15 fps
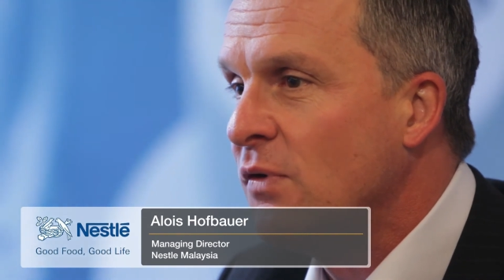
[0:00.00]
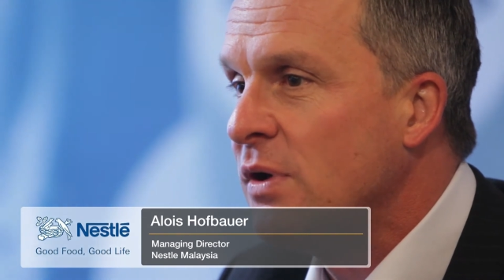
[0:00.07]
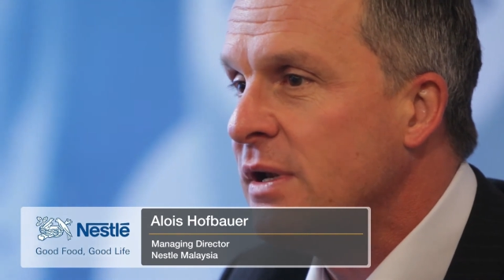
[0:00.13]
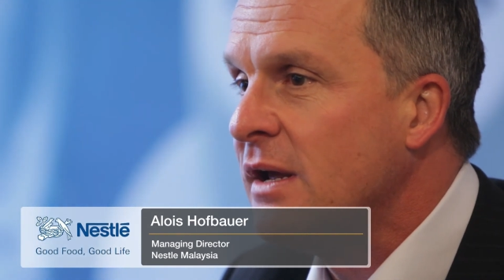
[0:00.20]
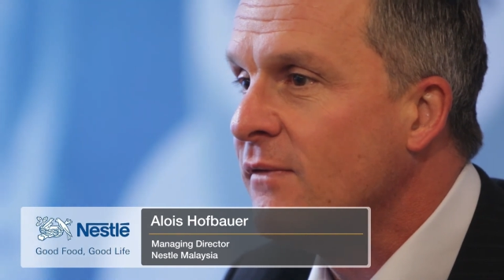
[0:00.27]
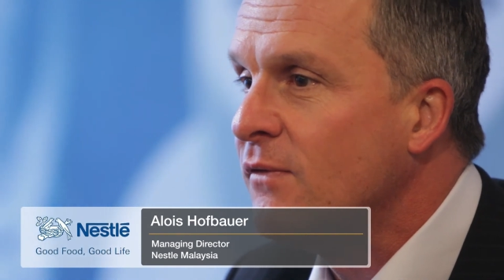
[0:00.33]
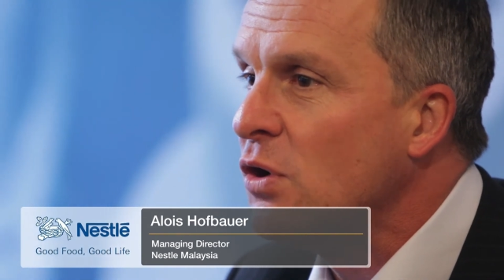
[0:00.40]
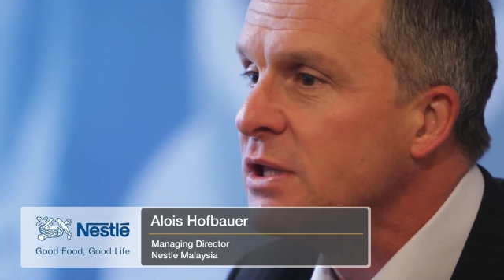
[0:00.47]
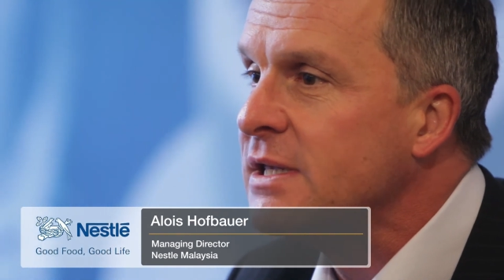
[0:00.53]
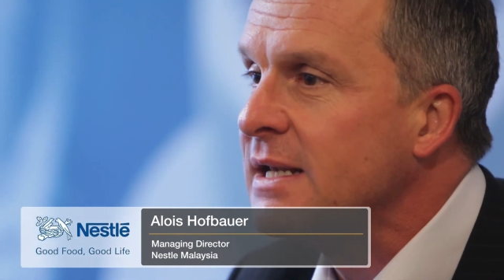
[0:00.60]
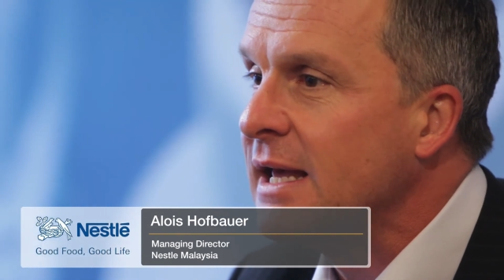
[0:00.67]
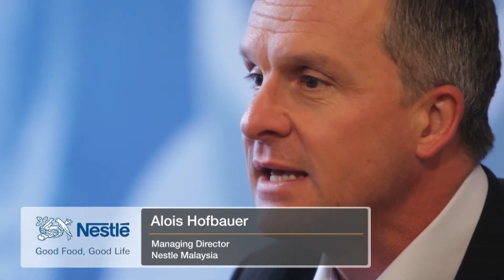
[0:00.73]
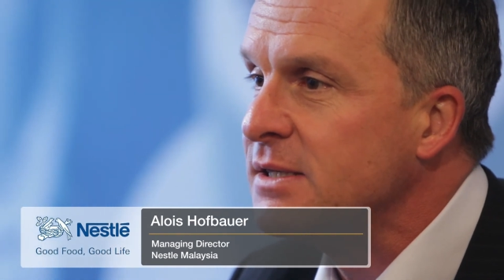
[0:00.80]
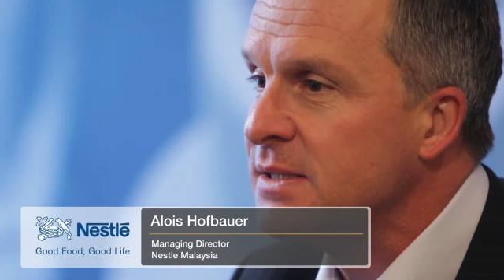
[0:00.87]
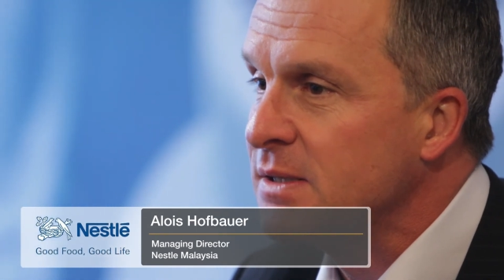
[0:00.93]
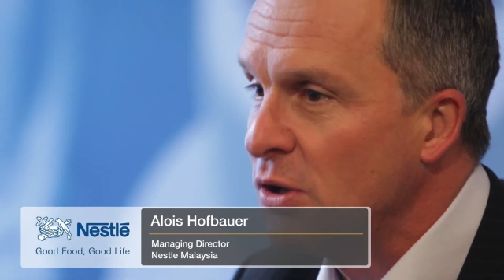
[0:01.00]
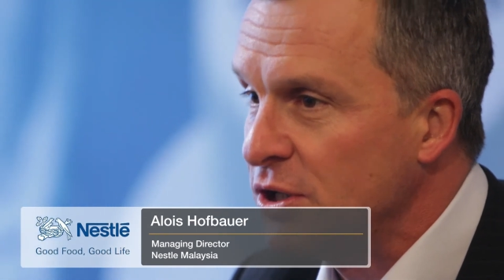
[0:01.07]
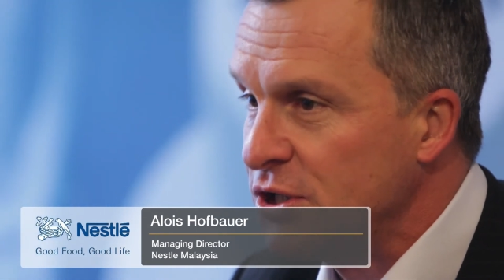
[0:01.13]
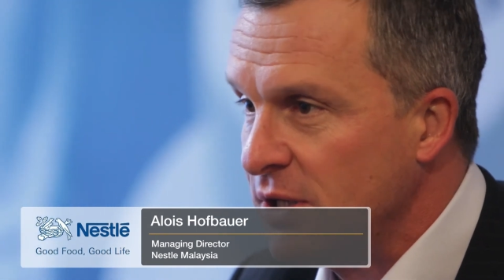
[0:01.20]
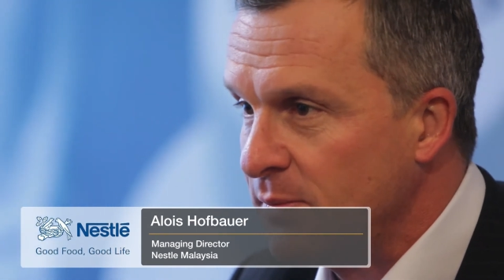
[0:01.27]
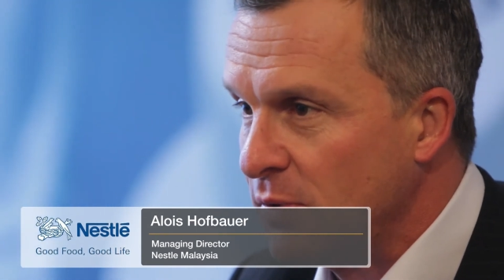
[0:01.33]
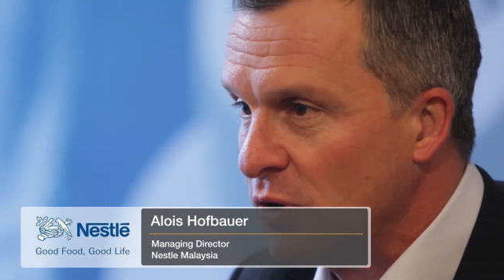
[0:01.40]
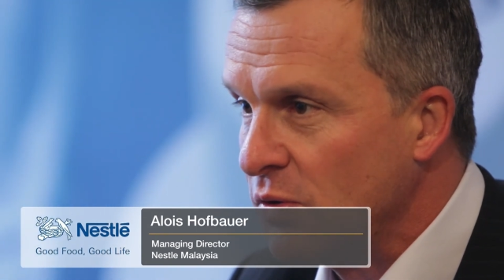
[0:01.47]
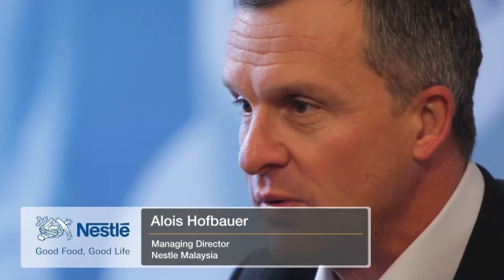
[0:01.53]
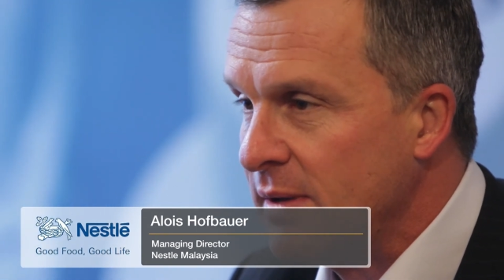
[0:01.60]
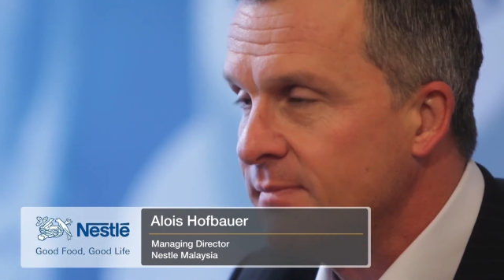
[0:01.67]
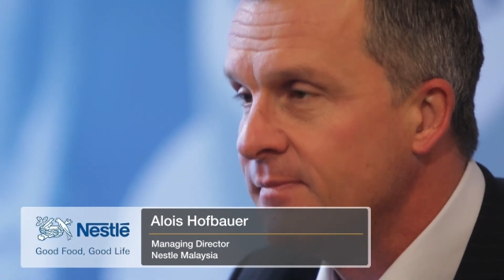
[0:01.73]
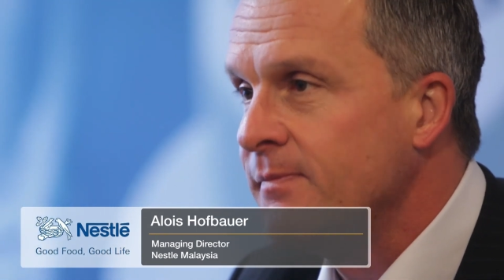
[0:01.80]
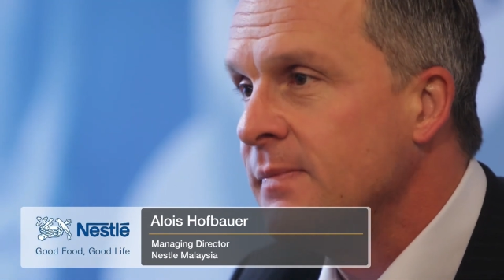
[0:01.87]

for their World Class Scholarship program.